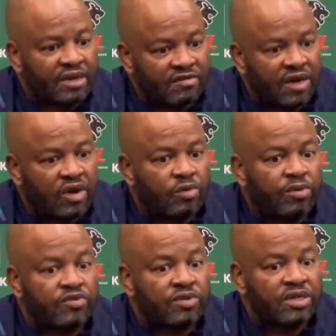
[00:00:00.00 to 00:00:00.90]
given an
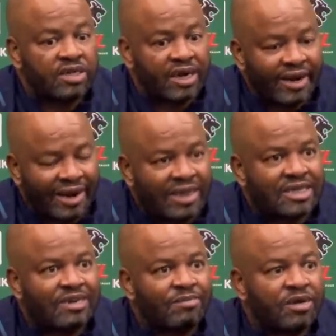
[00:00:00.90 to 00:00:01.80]
opportunity and really
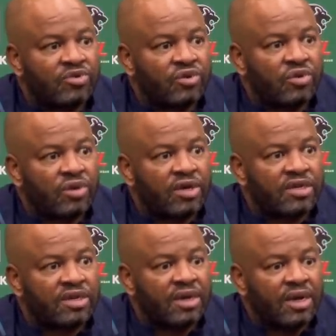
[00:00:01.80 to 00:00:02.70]
stamping his authority,